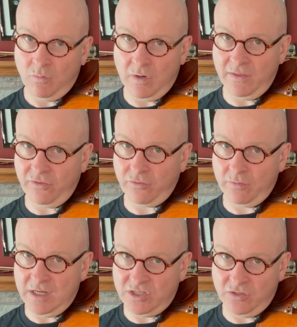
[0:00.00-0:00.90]
1,
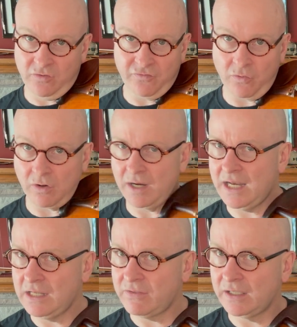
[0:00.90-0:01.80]
3, 2, 4,
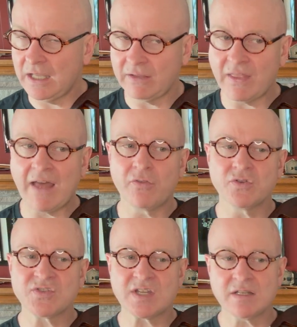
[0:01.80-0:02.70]
anything like that.
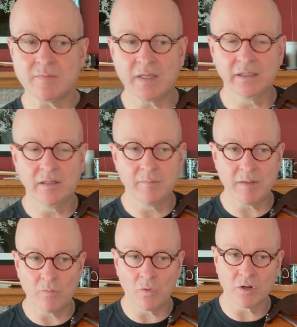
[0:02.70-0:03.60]
Those tend to be a little
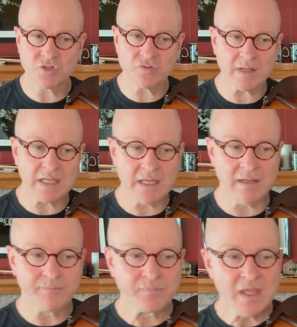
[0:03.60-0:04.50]
bit more
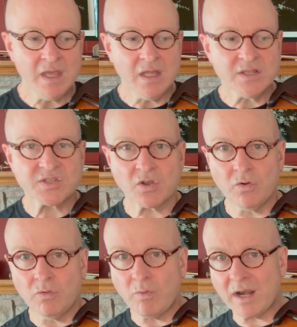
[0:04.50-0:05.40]
tricky.
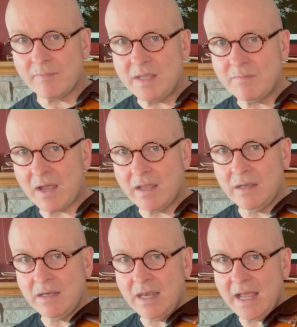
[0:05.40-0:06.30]
So what I mean
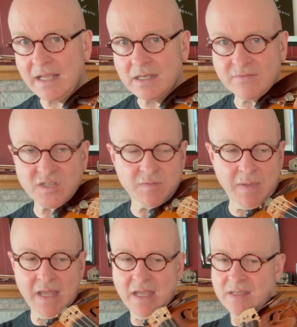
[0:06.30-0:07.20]
by negative
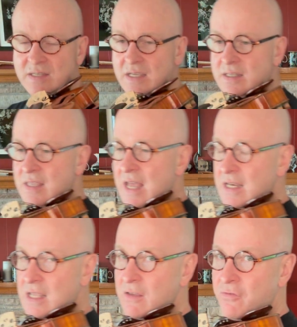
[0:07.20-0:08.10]
space is
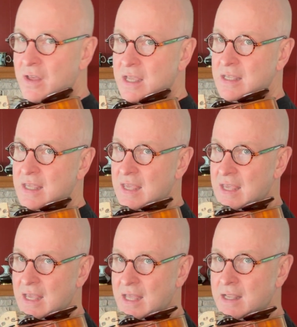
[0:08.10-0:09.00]
that if I
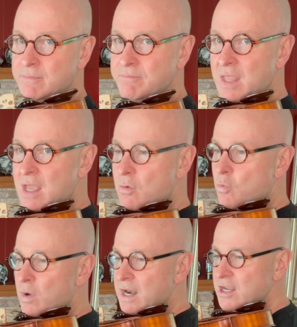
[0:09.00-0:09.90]
can,
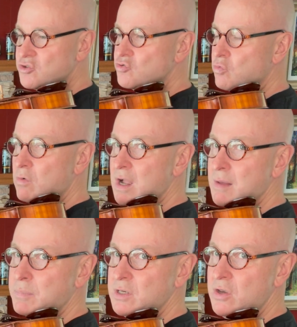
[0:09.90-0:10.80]
when I
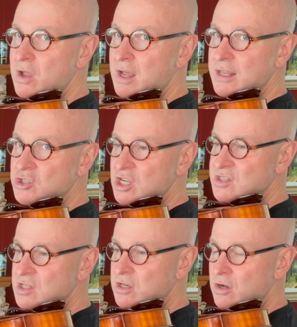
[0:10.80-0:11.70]
drop
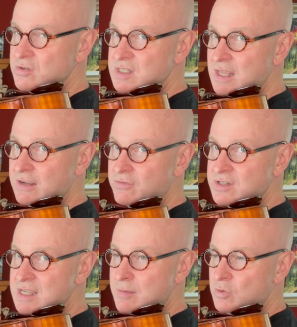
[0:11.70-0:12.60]
non-adjacent notes, like for
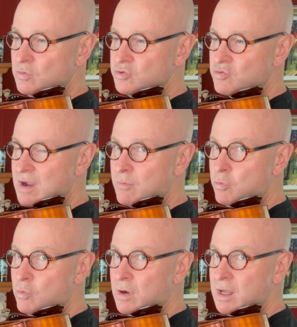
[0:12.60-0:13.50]
example,
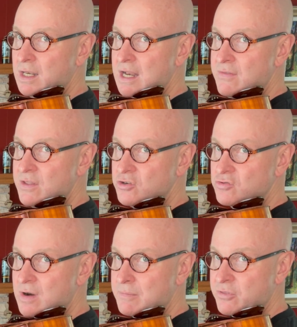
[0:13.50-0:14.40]
drop 1 and then
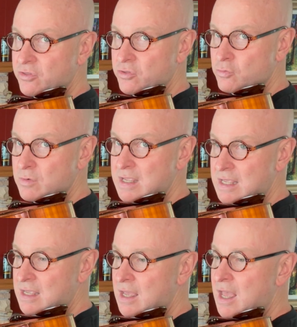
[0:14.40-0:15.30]
drop 3,